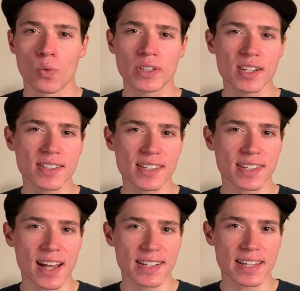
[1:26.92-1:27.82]
What does the
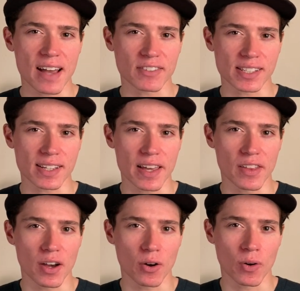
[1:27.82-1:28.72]
science have to say
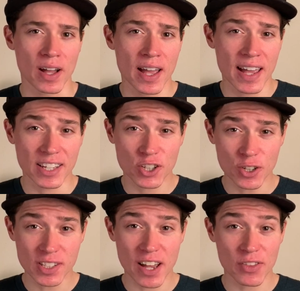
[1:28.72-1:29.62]
though? It
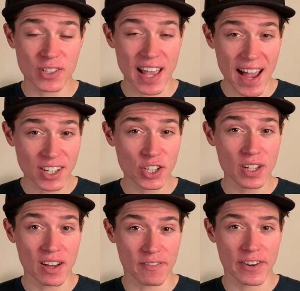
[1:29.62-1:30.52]
turns out there's actually
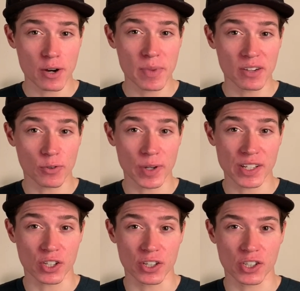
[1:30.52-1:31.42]
a fair bit of
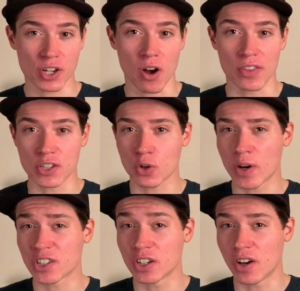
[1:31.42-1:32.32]
research on this
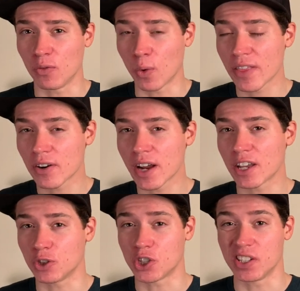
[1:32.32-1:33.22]
question of whether or not
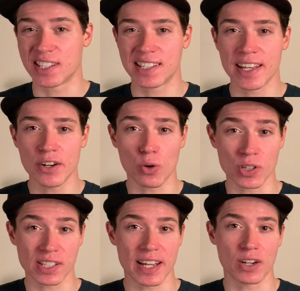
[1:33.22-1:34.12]
you should sit or
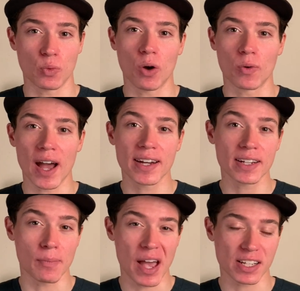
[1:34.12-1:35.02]
stand while riding
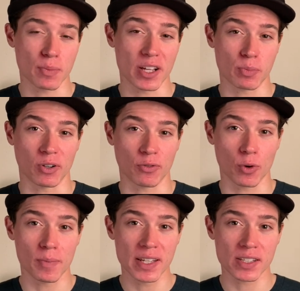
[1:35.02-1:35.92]
to maximize
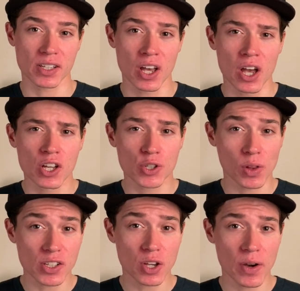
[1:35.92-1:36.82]
performance, so
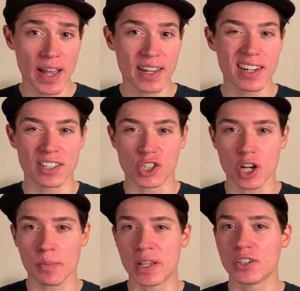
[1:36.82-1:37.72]
let's go ahead and
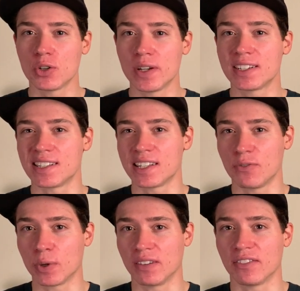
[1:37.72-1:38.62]
jump into it to see if
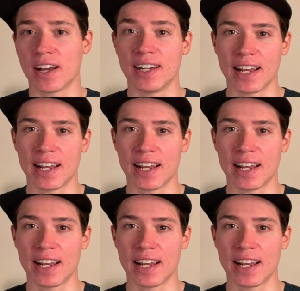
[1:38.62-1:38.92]
we can find an